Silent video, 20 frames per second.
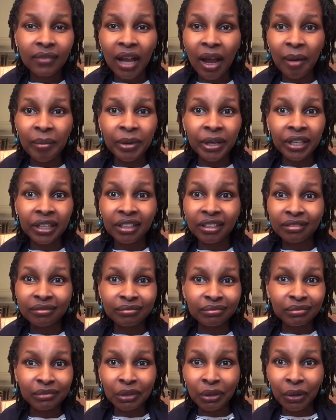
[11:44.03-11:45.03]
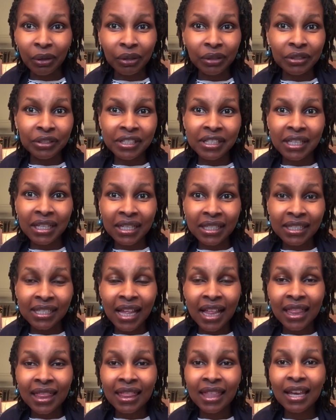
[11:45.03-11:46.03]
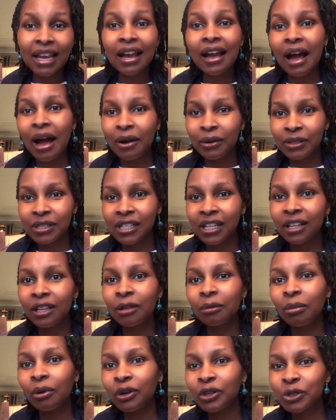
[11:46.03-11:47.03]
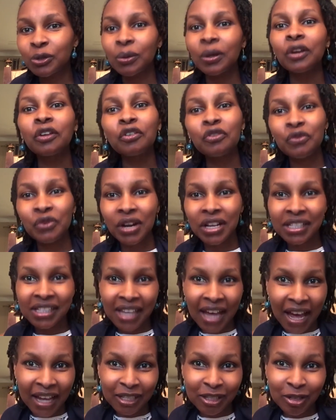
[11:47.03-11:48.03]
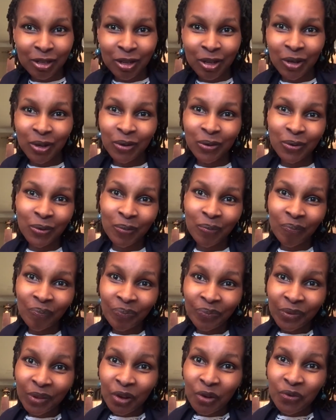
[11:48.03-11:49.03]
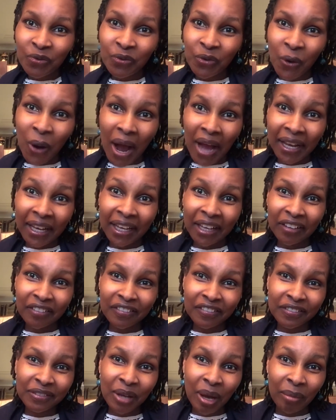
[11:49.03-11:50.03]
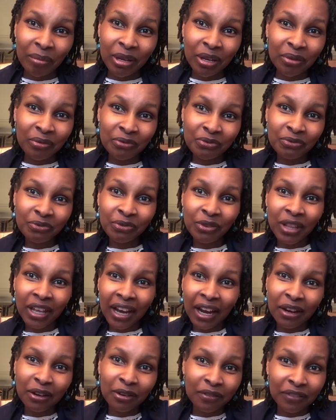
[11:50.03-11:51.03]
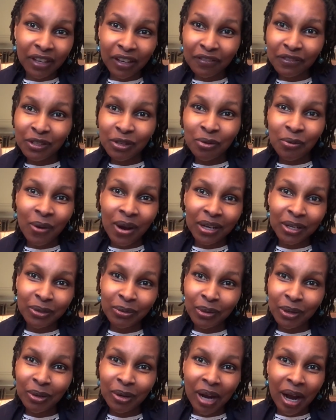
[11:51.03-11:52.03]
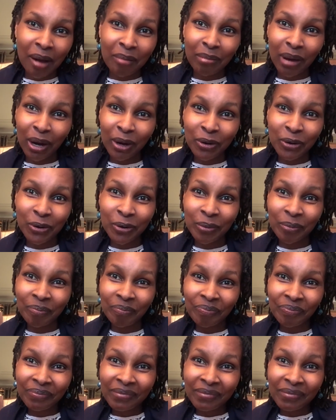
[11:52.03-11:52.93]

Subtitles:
I mean, all those things. Think outside the box when your friends ask you for a gift. I mean, for the kind of gift you want when you come back home.